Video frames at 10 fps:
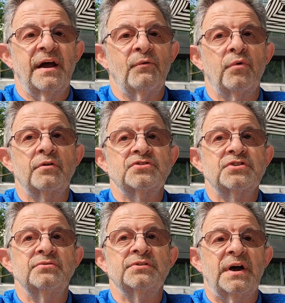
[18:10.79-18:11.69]
I wore
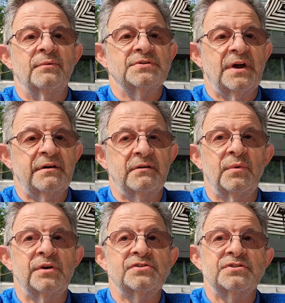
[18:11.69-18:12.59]
suits. I was not going to
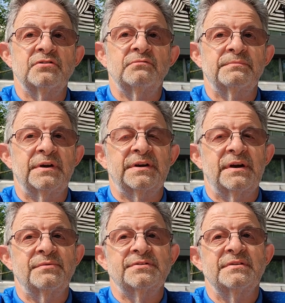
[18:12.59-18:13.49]
wear a suit, but
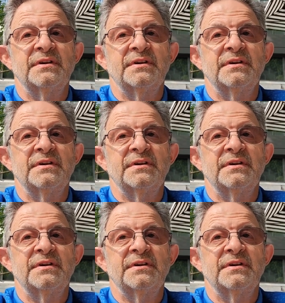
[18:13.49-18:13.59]
I was